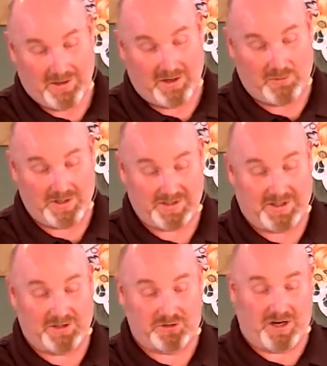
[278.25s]
And what is it
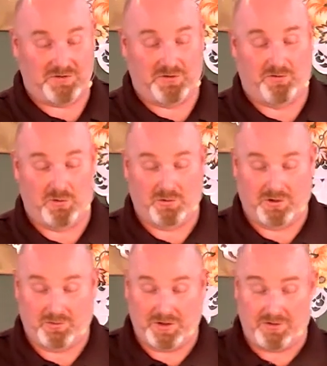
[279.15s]
that drives you forward,
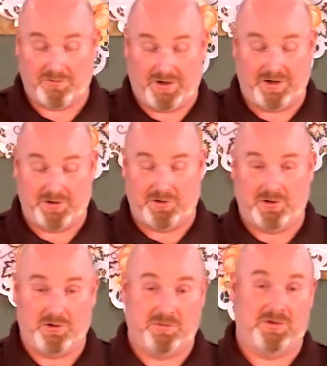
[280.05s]
and where do you find your
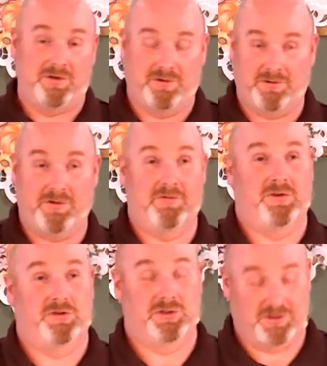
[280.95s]
hope for the
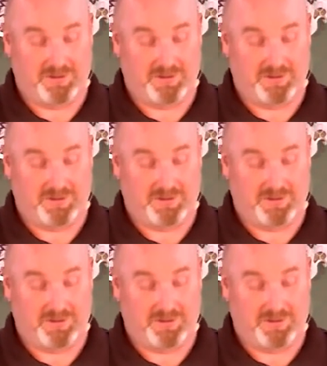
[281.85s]
future?